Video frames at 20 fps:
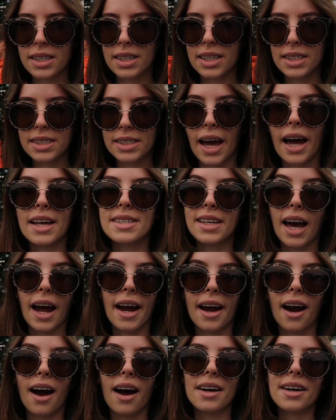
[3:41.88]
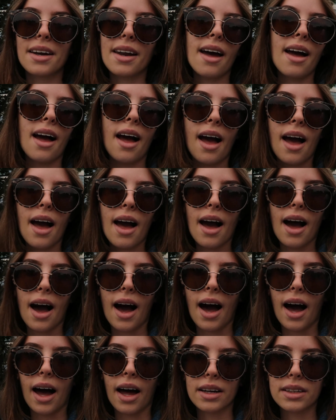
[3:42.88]
it is. Yeah, Sky Garden.
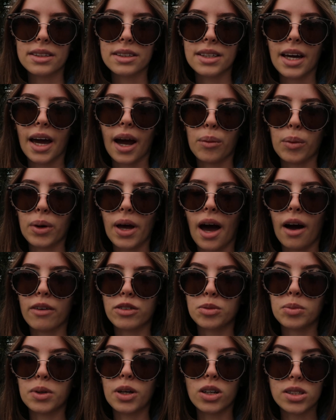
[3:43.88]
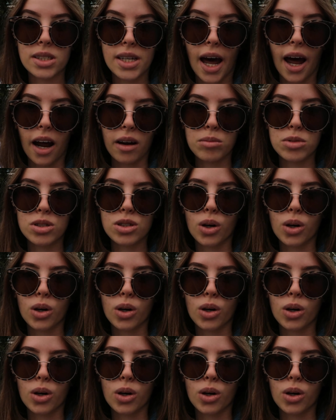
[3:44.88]
And there we have to be on time,